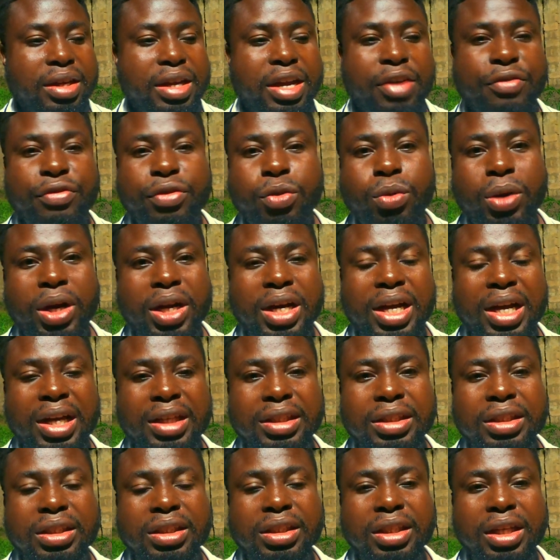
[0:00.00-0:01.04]
Everyone
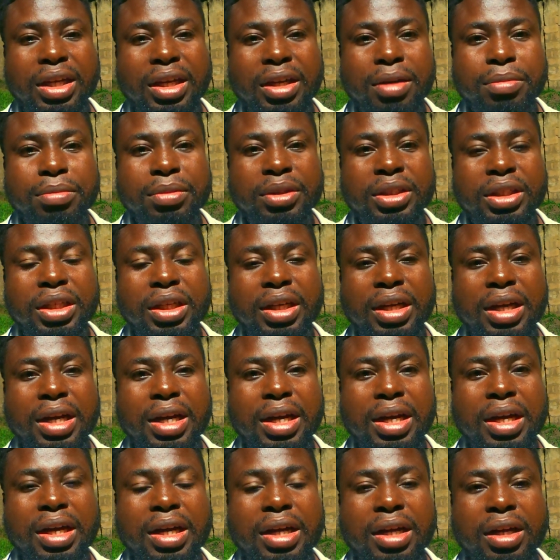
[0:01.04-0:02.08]
has
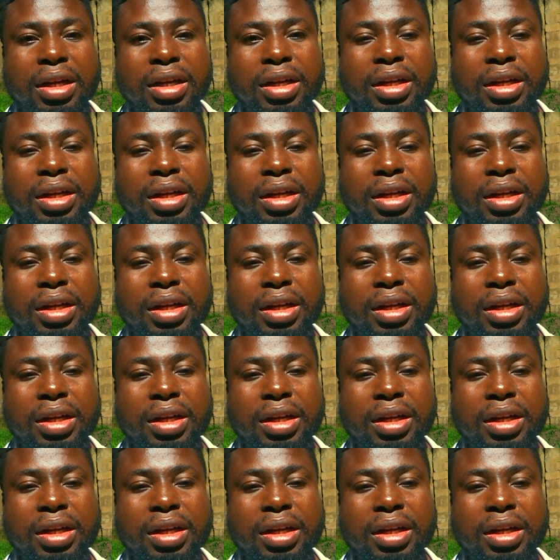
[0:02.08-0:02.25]
their